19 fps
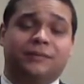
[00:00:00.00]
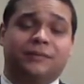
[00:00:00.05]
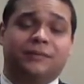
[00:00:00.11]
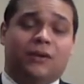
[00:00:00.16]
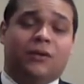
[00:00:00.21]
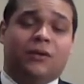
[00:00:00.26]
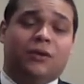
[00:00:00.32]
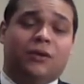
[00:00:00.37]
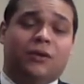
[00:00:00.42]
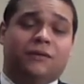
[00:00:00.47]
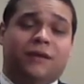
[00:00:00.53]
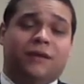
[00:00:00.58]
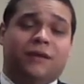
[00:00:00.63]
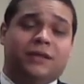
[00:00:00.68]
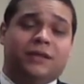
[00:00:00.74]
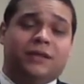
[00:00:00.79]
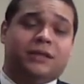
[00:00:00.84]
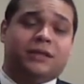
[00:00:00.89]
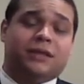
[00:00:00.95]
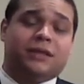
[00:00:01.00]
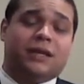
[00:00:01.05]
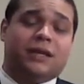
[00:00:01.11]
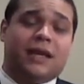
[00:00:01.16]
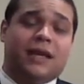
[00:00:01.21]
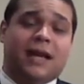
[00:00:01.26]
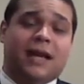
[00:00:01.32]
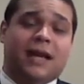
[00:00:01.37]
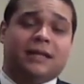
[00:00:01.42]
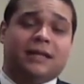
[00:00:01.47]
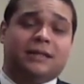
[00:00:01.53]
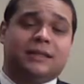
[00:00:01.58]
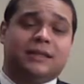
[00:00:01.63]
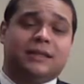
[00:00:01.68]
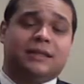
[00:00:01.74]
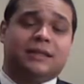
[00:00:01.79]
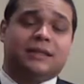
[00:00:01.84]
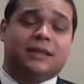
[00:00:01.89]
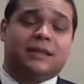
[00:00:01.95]
Cultivation
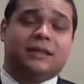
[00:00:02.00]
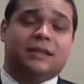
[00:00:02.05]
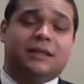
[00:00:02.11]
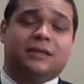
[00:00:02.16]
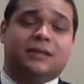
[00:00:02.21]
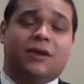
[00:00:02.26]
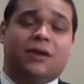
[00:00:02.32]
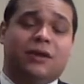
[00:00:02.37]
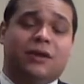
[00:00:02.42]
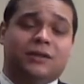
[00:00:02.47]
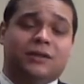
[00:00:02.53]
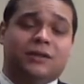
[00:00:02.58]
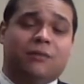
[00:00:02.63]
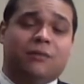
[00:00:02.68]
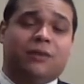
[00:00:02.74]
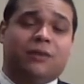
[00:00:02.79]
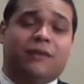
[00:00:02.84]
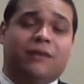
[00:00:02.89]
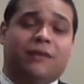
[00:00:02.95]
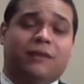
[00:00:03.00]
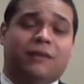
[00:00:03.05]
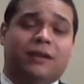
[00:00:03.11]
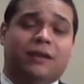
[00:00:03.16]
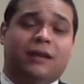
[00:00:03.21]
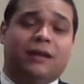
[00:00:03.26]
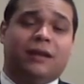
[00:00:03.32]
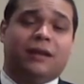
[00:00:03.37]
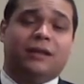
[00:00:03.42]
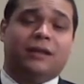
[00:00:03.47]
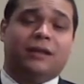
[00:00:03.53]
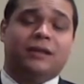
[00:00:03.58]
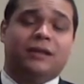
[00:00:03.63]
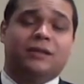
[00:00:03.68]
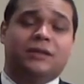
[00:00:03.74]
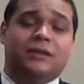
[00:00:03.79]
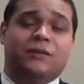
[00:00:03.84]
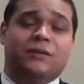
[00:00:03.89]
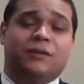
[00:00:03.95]
analysis is also prevalent in
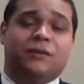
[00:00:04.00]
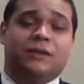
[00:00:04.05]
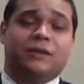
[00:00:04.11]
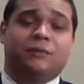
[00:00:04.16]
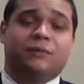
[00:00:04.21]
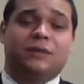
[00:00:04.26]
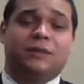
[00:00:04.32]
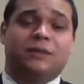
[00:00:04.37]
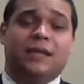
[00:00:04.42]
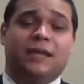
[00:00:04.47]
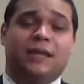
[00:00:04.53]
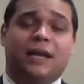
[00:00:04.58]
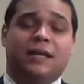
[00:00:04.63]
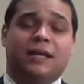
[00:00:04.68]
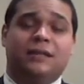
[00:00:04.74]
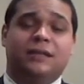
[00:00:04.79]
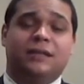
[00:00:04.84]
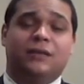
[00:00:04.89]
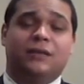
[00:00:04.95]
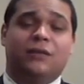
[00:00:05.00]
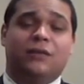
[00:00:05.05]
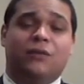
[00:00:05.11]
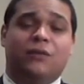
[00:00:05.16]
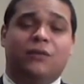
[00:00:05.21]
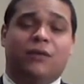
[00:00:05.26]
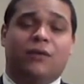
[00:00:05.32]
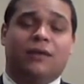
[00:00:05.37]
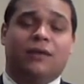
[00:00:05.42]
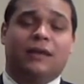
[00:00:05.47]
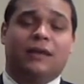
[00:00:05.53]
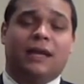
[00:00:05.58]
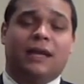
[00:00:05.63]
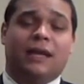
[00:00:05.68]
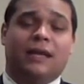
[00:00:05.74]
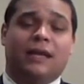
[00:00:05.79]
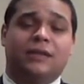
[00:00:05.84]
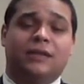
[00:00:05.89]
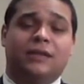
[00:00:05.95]
these stories pertaining to the North
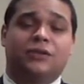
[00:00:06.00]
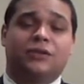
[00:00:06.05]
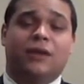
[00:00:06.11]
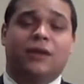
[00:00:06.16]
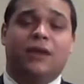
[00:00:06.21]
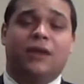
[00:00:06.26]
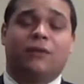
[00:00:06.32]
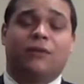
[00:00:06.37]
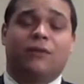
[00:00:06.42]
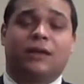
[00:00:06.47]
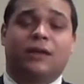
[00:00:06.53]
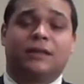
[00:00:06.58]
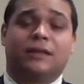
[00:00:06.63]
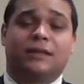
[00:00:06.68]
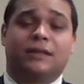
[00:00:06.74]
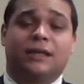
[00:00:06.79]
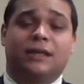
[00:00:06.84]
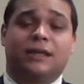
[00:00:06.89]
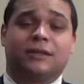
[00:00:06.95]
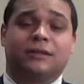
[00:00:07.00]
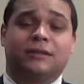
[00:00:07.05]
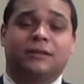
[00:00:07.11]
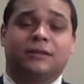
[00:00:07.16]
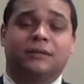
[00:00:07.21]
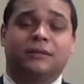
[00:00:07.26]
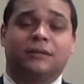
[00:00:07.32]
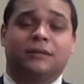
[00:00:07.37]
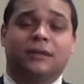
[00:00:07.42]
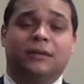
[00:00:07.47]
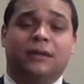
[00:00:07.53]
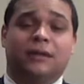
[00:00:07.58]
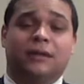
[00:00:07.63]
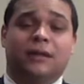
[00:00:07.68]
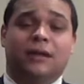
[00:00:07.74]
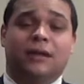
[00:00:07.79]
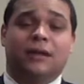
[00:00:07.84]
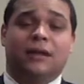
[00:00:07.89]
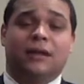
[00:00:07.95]
Atlantic Trade Organization.
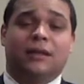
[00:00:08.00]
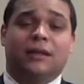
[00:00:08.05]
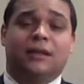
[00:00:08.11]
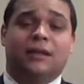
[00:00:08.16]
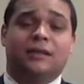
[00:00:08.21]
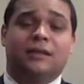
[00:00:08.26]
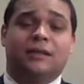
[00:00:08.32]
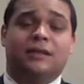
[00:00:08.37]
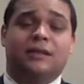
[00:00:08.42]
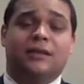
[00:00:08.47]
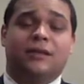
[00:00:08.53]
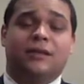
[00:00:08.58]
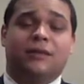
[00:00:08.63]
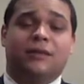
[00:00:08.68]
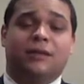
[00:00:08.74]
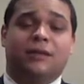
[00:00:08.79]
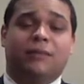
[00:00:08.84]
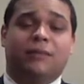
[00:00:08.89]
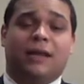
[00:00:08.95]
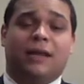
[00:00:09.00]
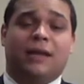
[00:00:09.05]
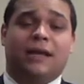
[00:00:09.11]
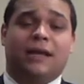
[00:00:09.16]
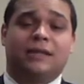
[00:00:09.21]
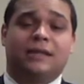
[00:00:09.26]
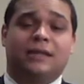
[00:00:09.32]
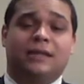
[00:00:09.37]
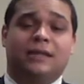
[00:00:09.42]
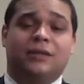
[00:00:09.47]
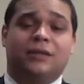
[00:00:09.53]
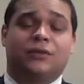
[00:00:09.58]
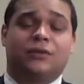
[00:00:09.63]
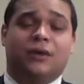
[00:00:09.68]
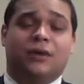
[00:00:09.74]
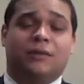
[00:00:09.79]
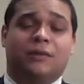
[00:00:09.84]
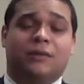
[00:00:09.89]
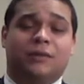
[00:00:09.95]
This theory implies that
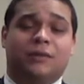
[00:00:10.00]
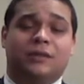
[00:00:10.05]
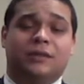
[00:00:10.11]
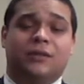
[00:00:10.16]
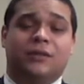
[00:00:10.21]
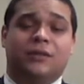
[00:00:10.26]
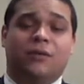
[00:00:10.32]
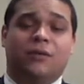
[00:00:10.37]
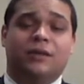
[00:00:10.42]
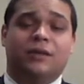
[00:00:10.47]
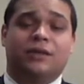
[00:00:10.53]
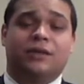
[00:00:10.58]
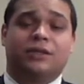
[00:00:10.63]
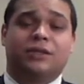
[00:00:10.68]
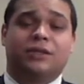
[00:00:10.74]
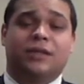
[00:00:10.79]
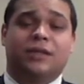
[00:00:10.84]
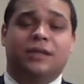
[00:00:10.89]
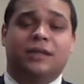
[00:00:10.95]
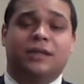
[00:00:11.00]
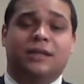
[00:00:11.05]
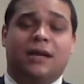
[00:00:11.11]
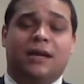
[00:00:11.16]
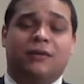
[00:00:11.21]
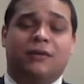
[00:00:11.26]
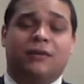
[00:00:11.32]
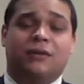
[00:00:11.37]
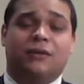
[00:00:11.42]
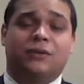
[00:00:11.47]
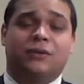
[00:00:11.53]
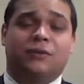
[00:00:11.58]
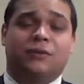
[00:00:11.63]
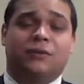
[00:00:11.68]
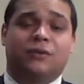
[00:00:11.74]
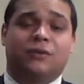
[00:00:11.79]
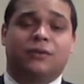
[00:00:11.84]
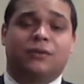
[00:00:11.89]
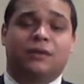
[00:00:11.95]
Trump is going to shut down the
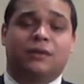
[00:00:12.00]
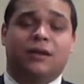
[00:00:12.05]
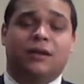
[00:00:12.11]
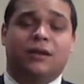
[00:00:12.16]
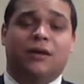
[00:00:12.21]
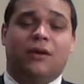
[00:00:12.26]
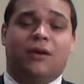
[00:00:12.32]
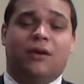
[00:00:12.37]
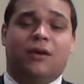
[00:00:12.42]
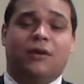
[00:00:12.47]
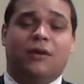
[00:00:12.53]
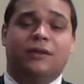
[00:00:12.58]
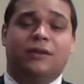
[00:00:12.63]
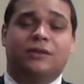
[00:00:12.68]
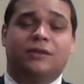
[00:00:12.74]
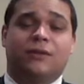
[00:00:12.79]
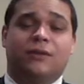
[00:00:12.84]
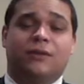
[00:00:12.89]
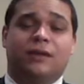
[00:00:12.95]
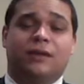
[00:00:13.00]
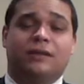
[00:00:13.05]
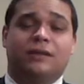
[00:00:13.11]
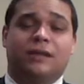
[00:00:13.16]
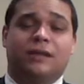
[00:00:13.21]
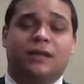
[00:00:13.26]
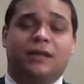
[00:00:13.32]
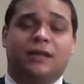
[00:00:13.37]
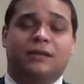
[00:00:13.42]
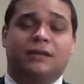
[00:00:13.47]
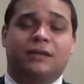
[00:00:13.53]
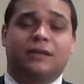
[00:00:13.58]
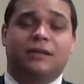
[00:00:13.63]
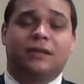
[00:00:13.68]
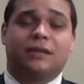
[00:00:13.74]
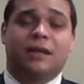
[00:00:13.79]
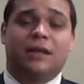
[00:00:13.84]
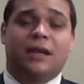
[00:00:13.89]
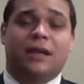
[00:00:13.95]
doors on this
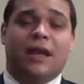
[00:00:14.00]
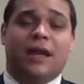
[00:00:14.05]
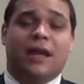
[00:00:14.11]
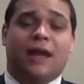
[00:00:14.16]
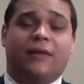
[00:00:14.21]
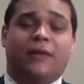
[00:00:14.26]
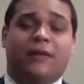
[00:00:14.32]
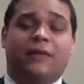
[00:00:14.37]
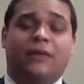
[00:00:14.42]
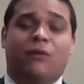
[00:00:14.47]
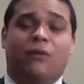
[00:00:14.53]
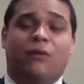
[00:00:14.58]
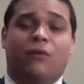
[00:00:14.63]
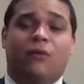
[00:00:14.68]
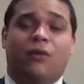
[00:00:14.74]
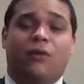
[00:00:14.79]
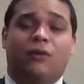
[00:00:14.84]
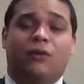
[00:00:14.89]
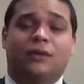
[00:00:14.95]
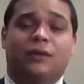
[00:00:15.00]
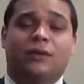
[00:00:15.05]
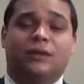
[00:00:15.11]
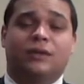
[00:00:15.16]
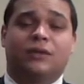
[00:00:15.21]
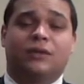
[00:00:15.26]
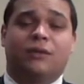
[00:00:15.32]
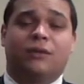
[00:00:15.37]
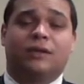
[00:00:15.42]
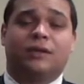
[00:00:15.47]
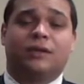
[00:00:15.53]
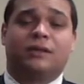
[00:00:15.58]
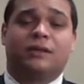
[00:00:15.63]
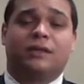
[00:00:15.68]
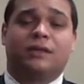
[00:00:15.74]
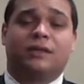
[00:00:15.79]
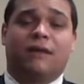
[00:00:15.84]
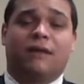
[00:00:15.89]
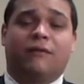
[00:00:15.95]
organization and that the world is going to
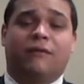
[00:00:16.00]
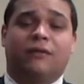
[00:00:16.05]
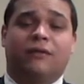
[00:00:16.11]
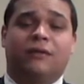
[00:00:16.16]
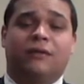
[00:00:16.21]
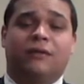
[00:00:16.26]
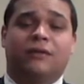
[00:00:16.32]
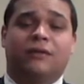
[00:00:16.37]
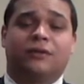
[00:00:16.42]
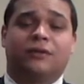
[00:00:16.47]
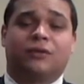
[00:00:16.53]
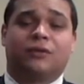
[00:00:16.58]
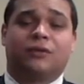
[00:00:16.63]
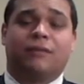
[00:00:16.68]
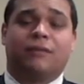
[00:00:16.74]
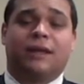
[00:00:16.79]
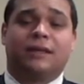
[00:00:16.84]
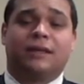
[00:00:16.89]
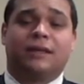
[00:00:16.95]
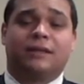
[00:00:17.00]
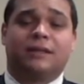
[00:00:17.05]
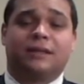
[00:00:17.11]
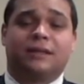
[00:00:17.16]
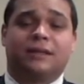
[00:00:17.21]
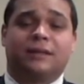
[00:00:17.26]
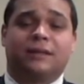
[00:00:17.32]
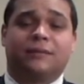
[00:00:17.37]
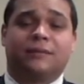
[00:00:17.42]
suffer tremendously.